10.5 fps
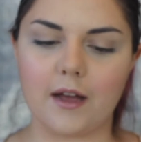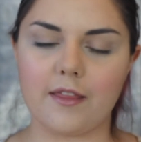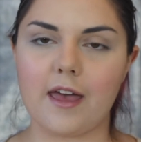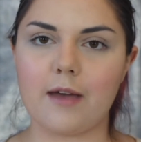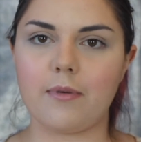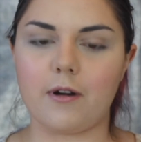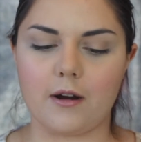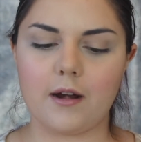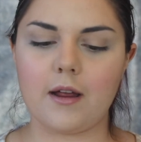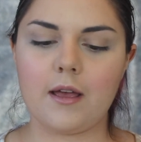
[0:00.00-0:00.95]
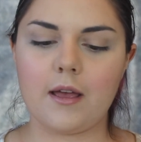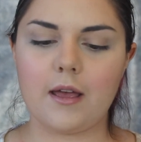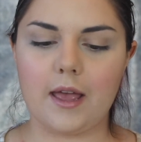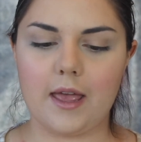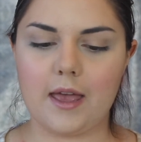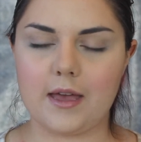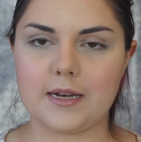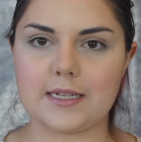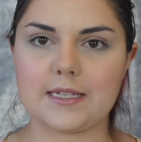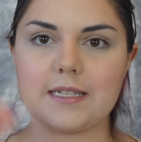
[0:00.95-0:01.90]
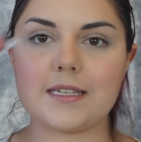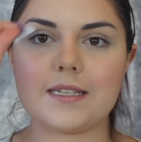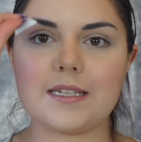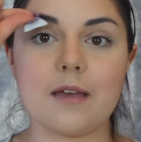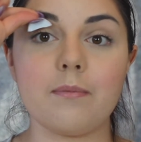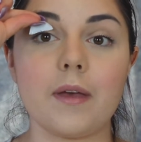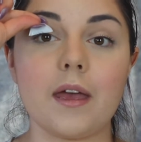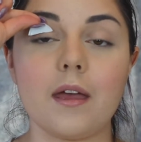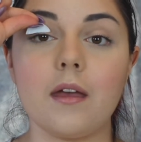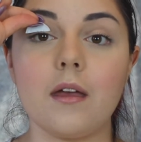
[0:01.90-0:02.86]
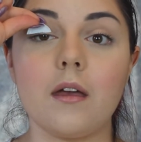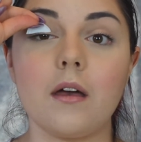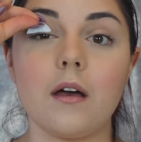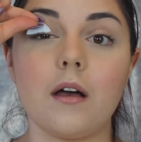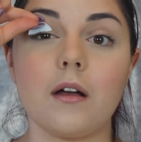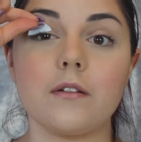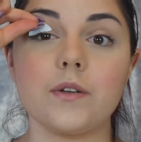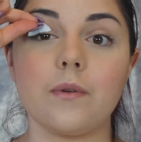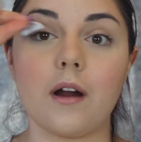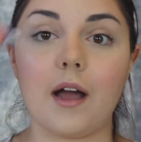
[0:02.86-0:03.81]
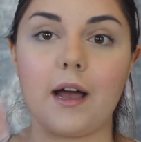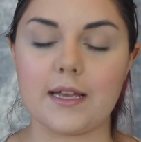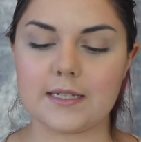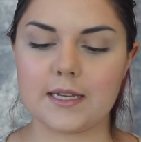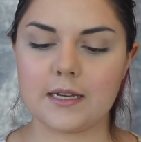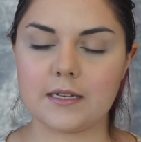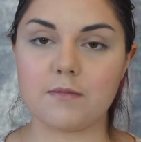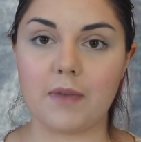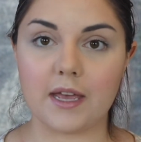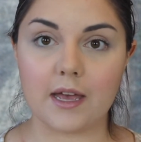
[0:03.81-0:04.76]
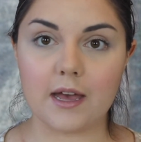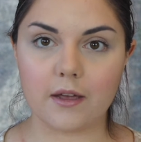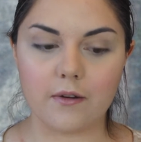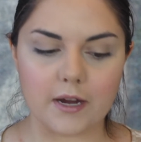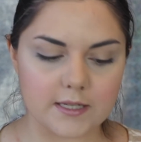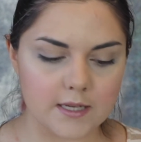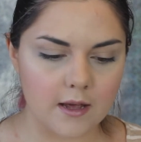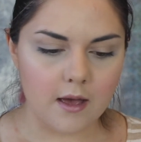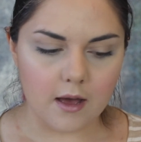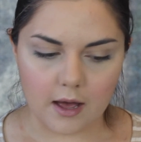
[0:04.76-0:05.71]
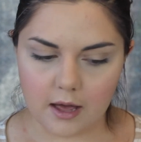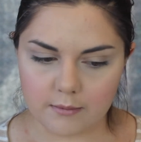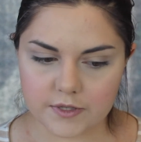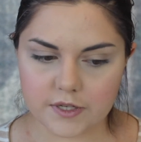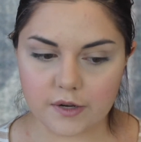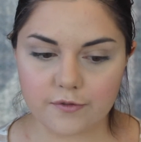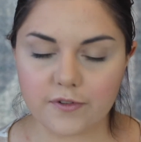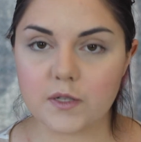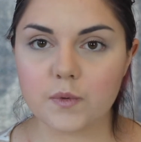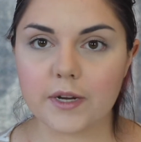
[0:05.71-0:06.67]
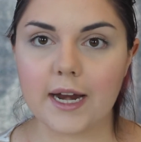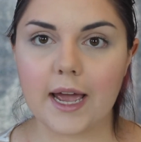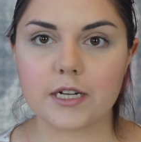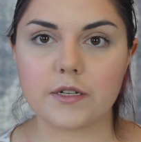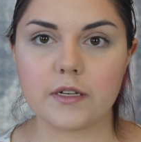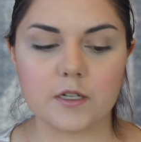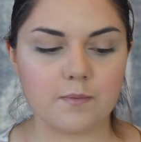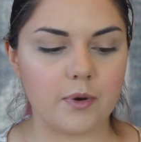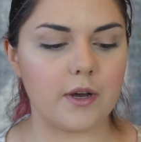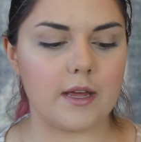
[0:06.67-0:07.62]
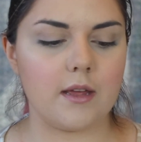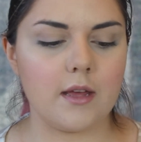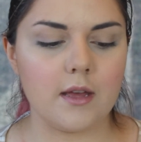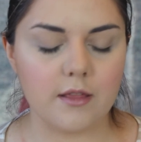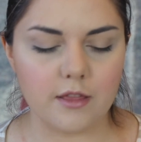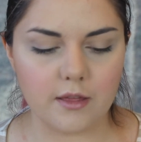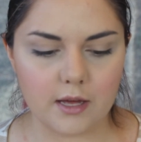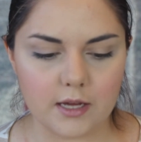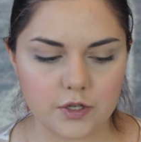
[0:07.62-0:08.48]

on that part and stamp it onto our eyes to make a cut crease. So first we're gonna actually just put the